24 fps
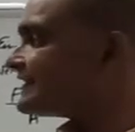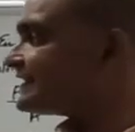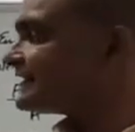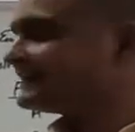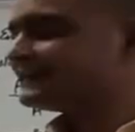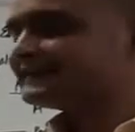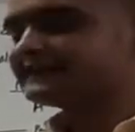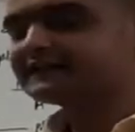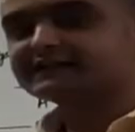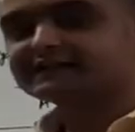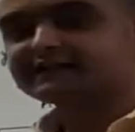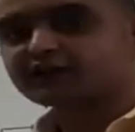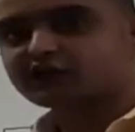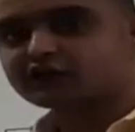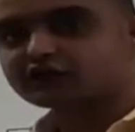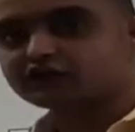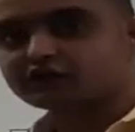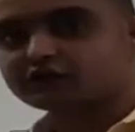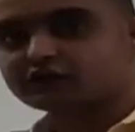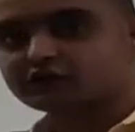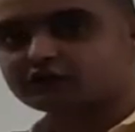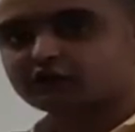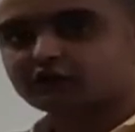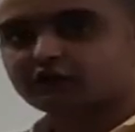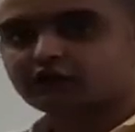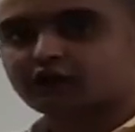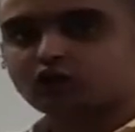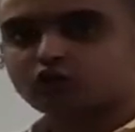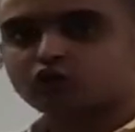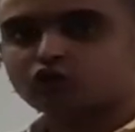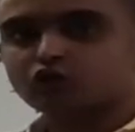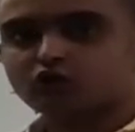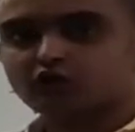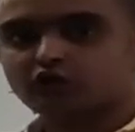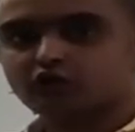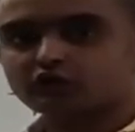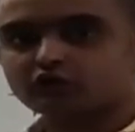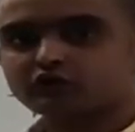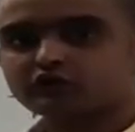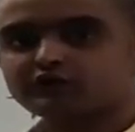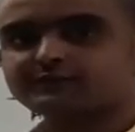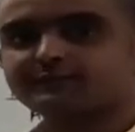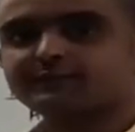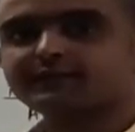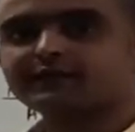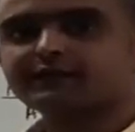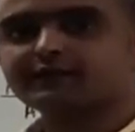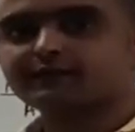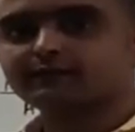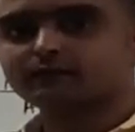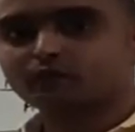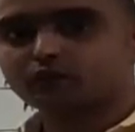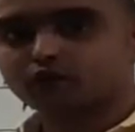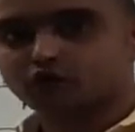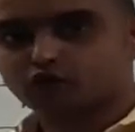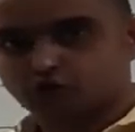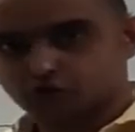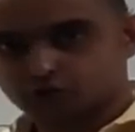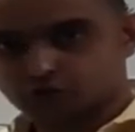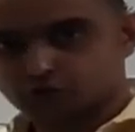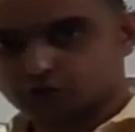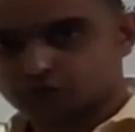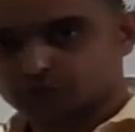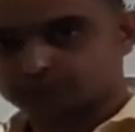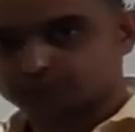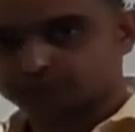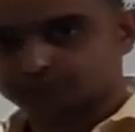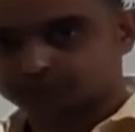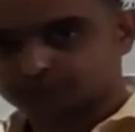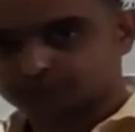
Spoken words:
the discussion round or the speaking module.